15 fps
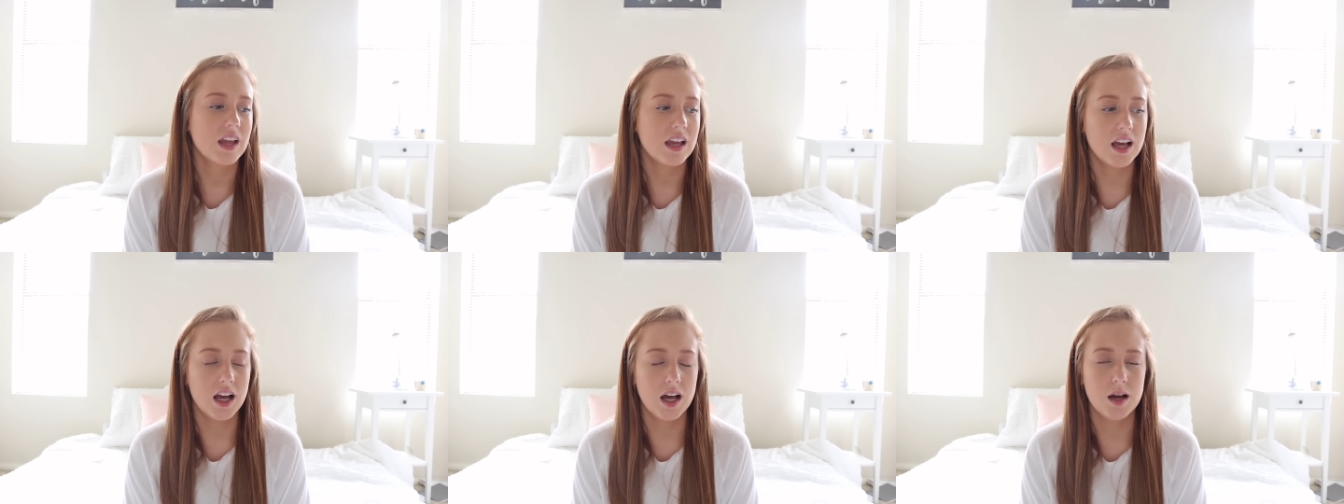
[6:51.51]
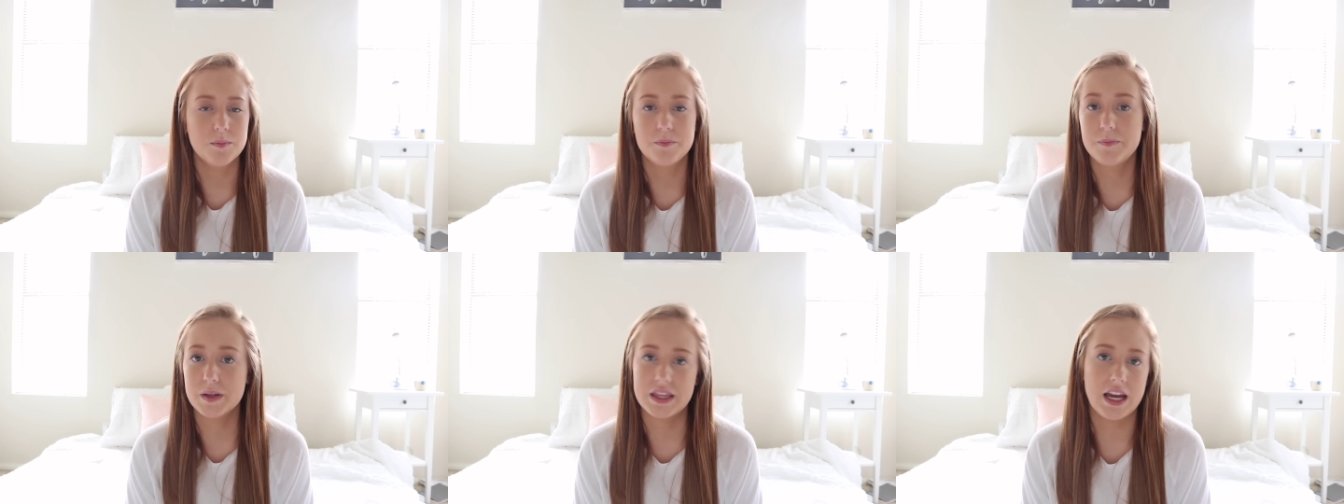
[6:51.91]

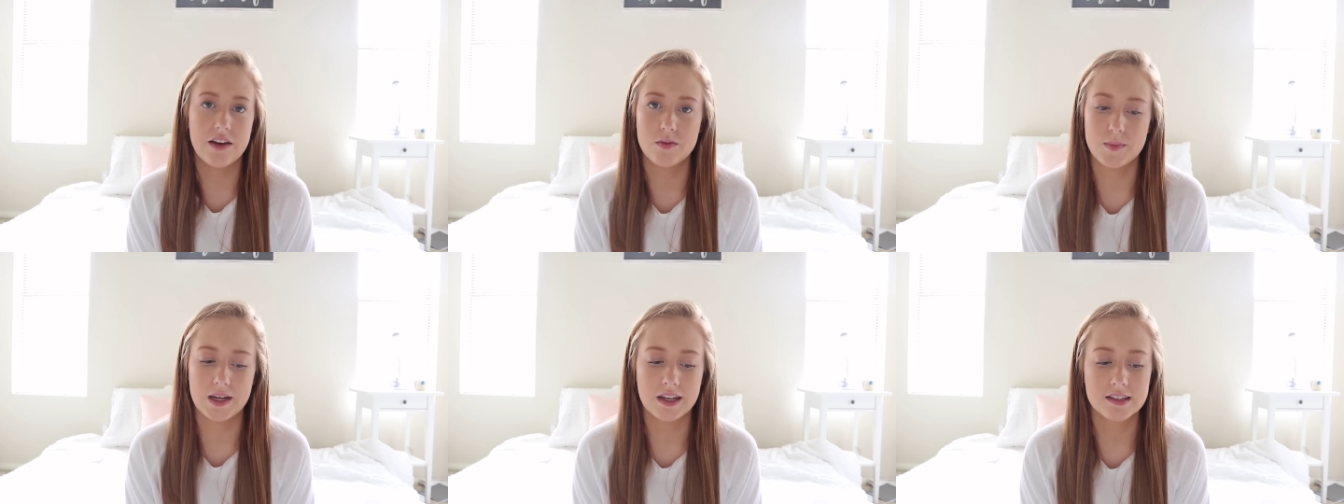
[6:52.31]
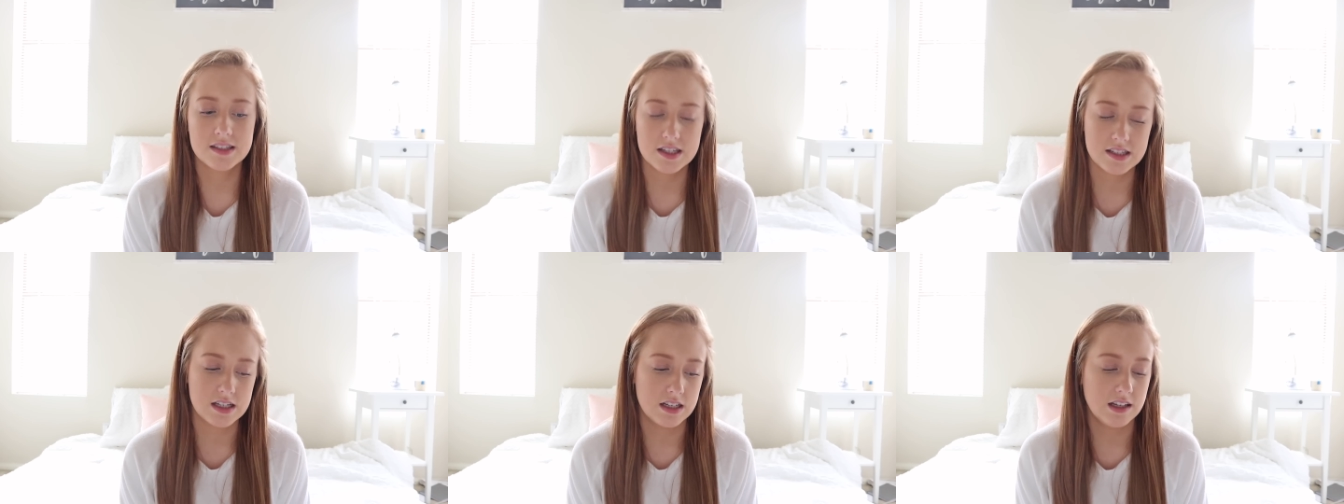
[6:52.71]
but they haven't been
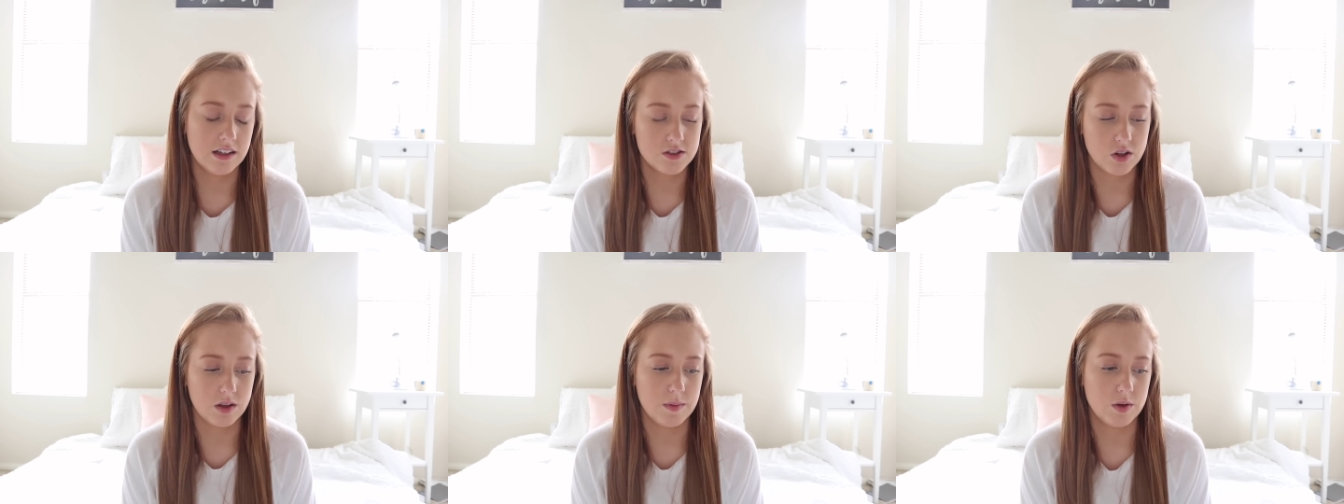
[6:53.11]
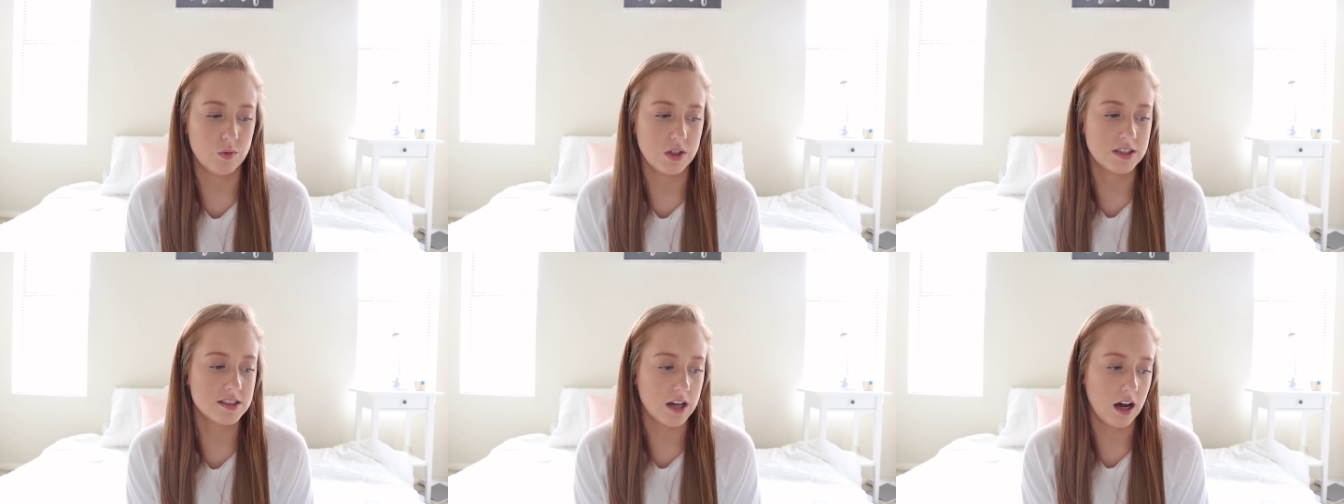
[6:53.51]
consistent. It's only been
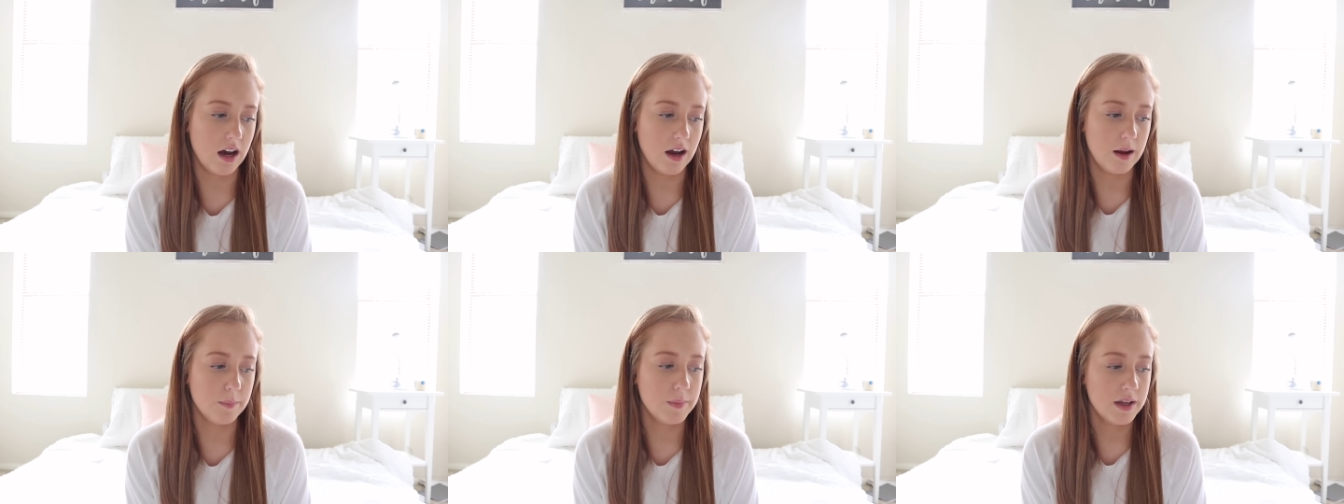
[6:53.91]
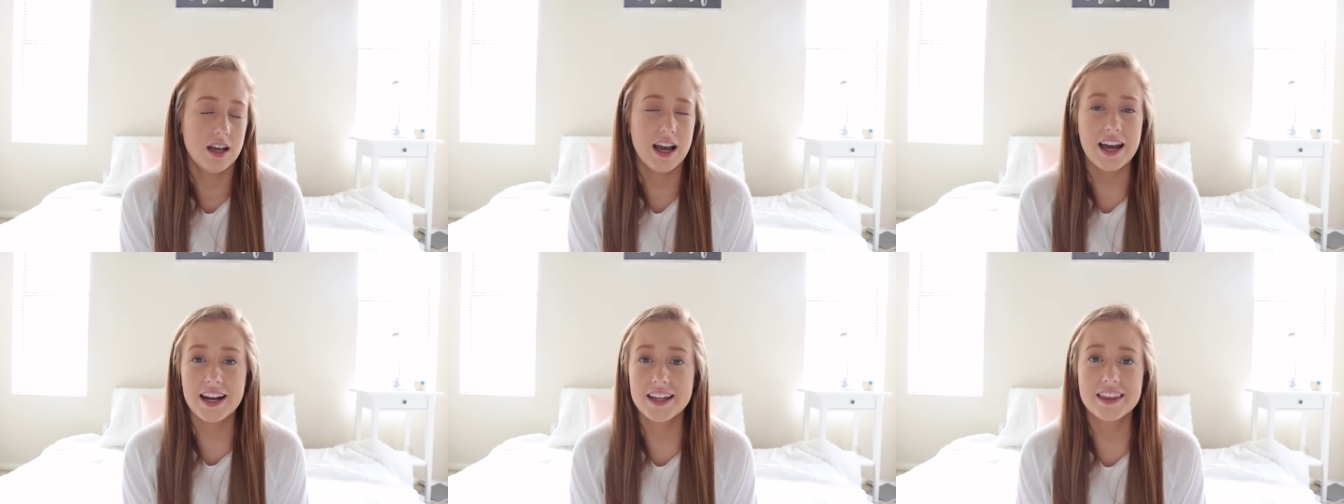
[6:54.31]
one time,
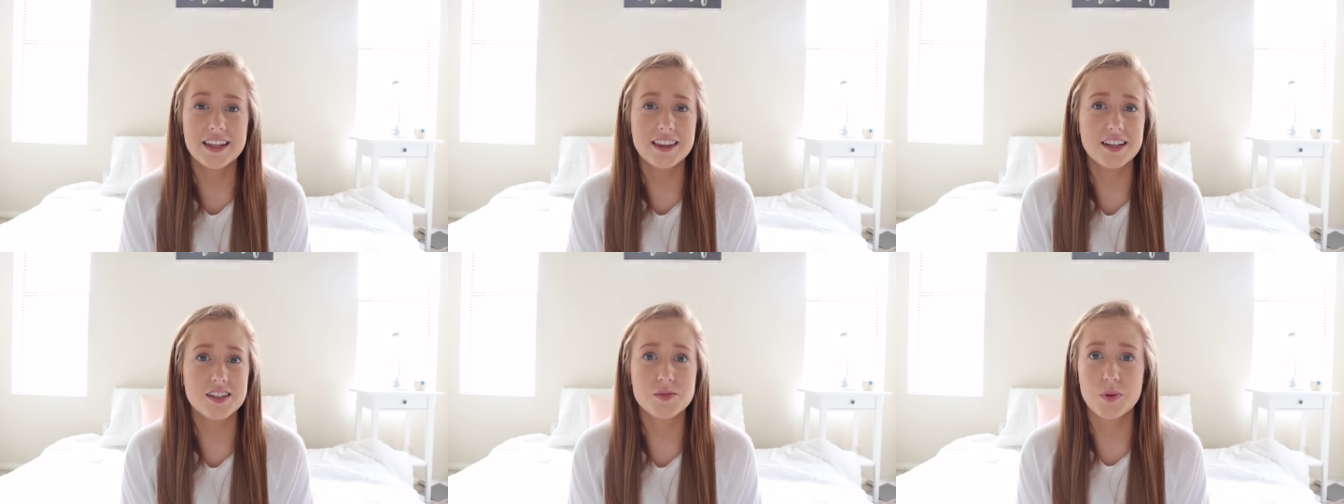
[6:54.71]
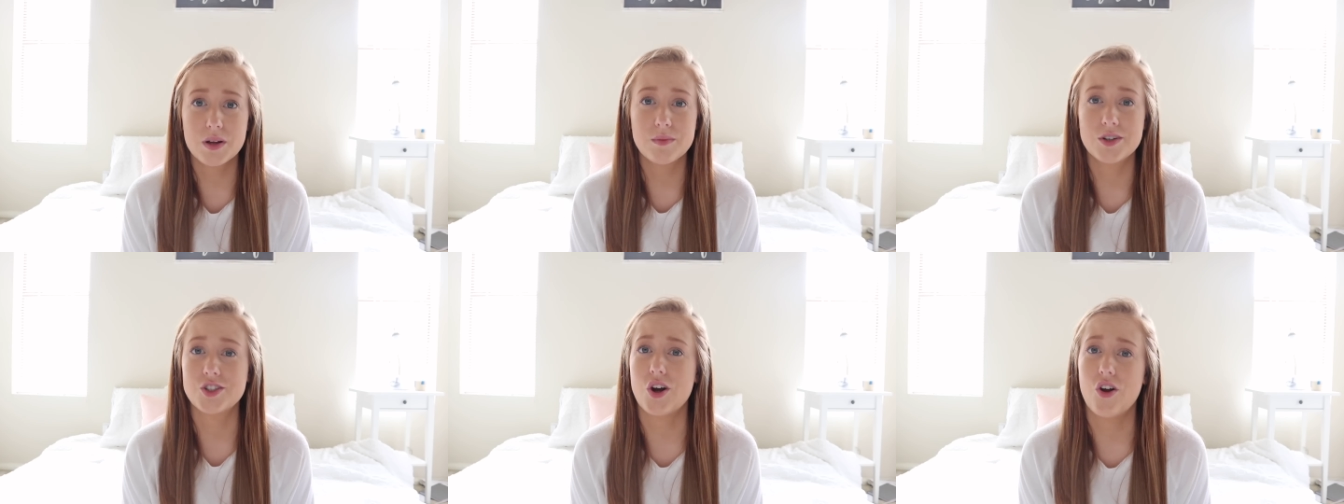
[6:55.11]
and I think that's pretty
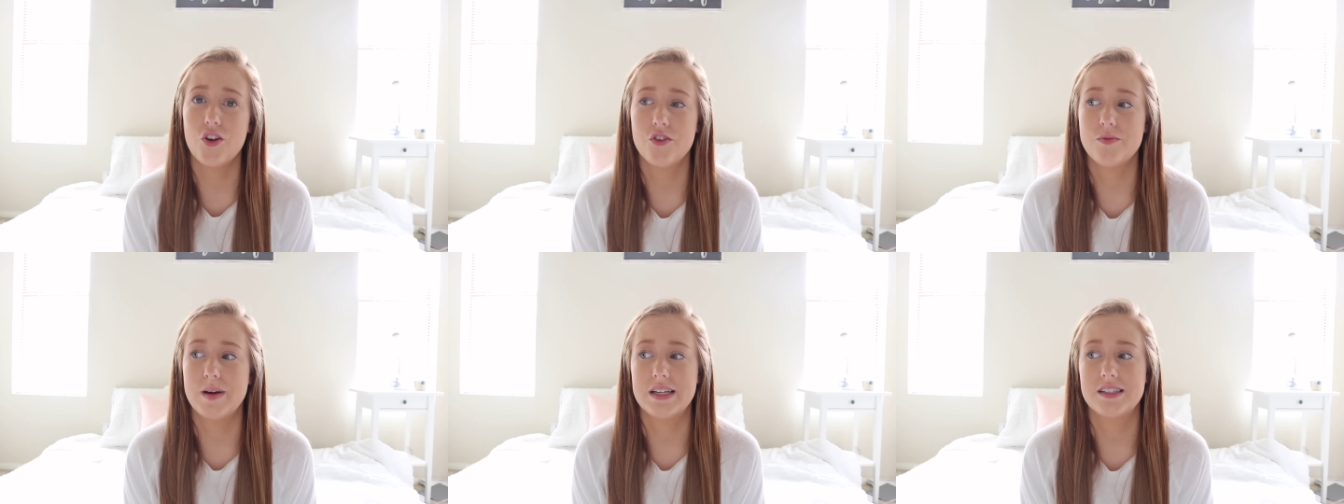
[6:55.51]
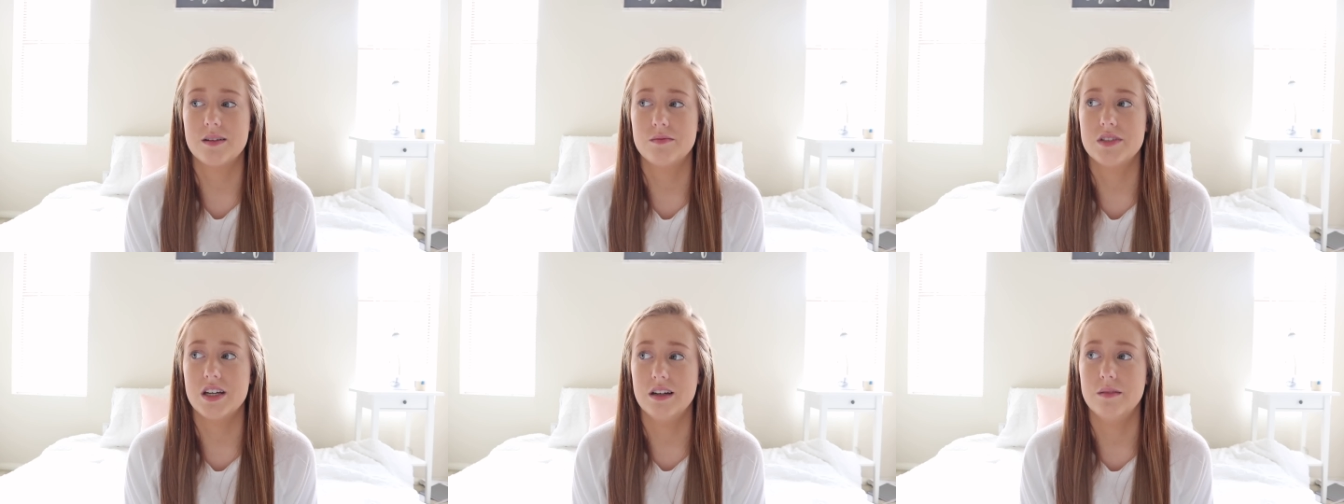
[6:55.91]
much all of my
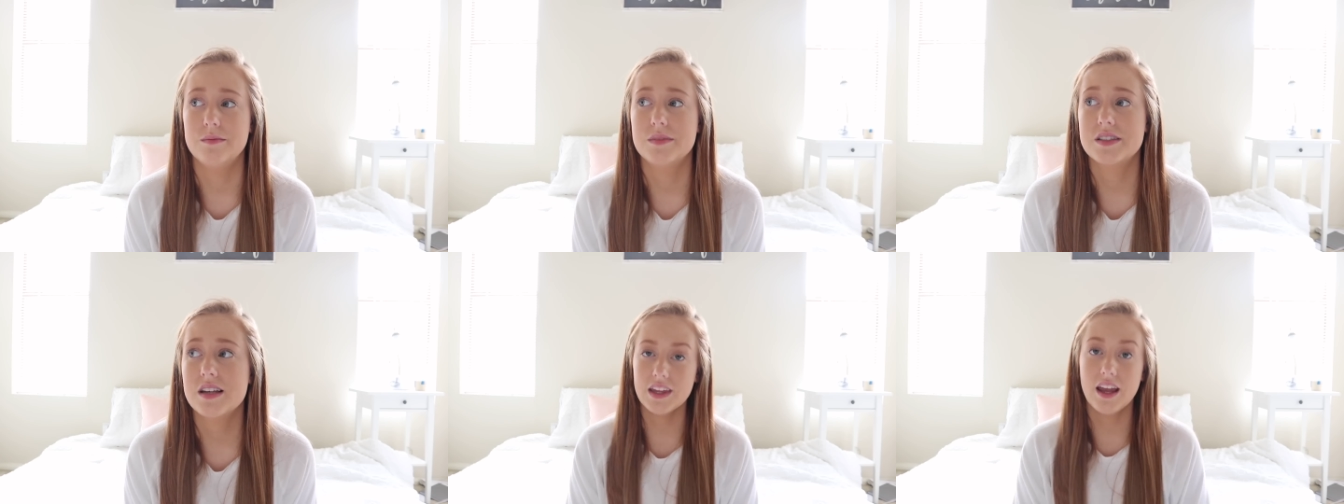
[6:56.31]
symptoms.